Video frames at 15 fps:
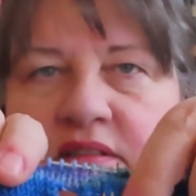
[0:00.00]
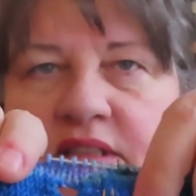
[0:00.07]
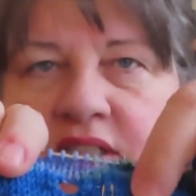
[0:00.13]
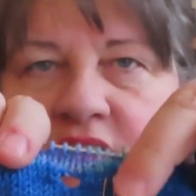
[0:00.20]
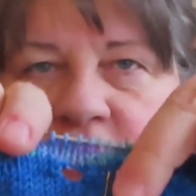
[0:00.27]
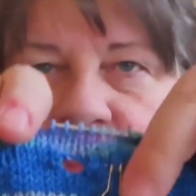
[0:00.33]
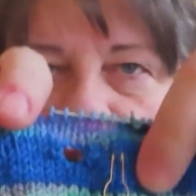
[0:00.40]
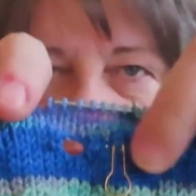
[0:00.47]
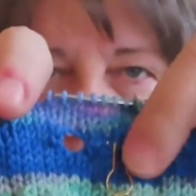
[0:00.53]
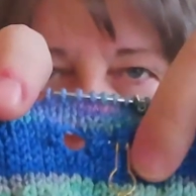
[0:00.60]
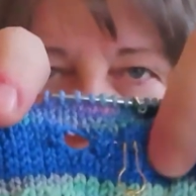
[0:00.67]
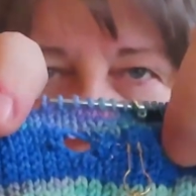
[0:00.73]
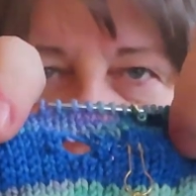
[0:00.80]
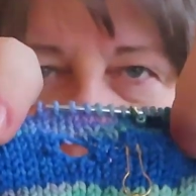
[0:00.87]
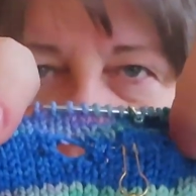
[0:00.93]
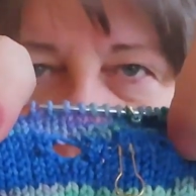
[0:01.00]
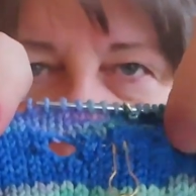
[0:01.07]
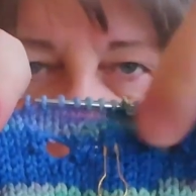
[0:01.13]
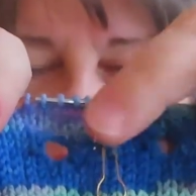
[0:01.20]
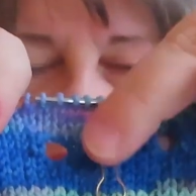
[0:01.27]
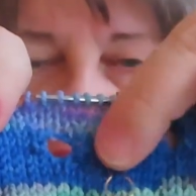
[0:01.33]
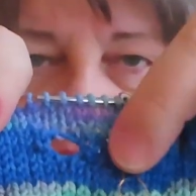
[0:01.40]
this dark blue,
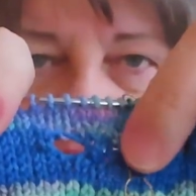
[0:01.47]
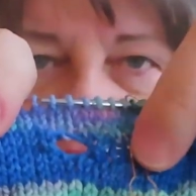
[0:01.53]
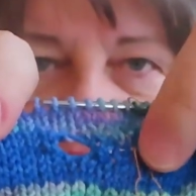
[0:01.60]
which was color